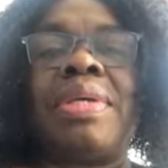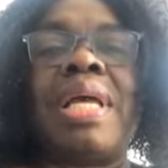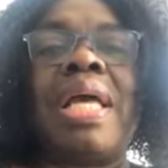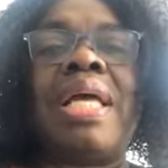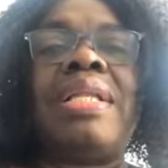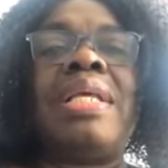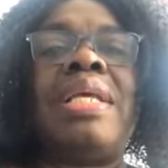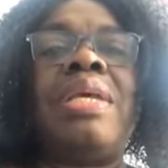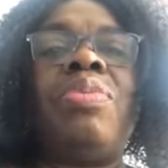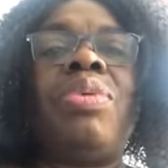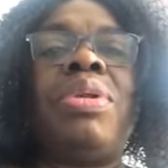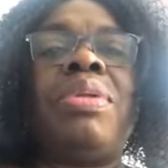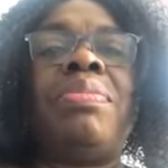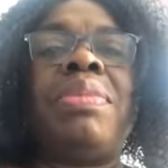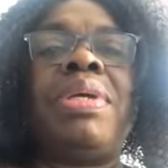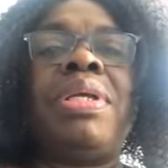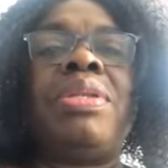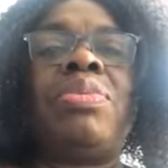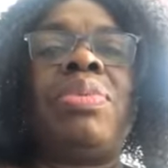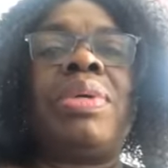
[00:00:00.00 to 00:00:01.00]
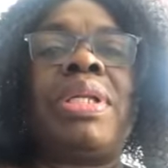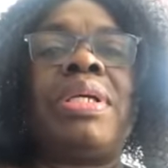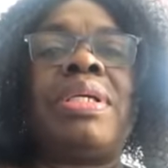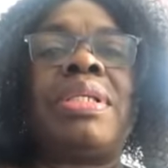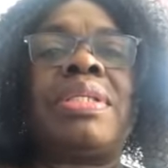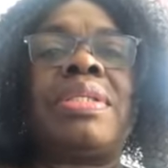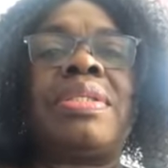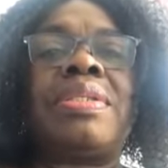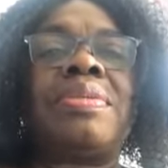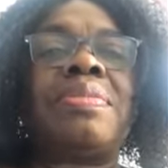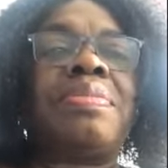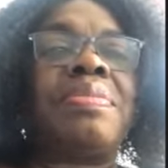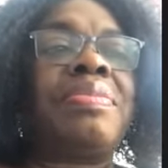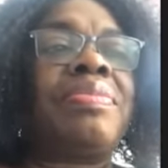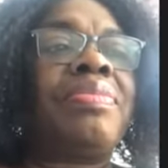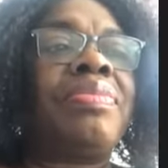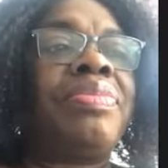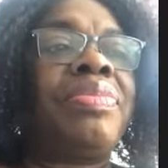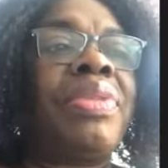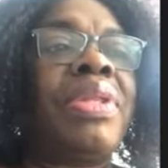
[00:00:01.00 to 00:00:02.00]
and he will meet with us.
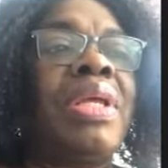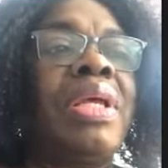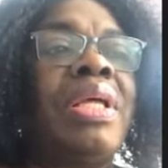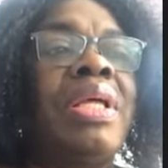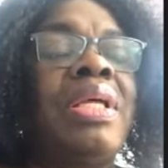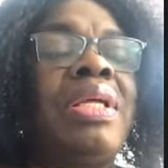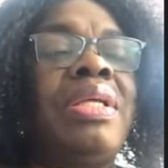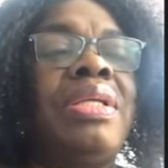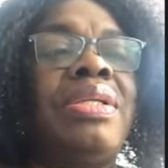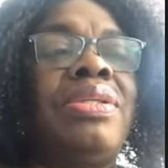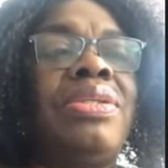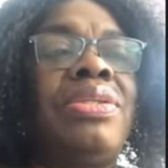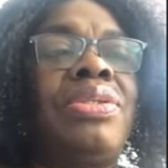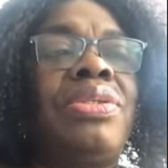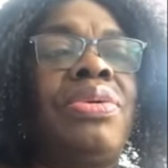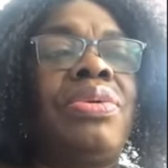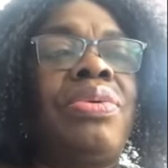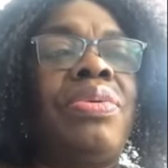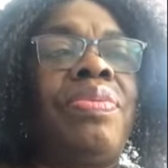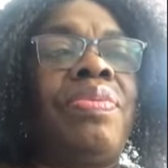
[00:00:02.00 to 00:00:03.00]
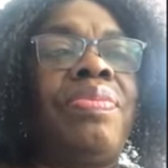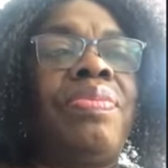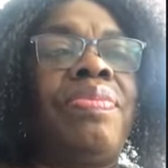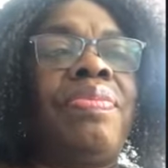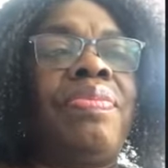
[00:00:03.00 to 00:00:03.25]
So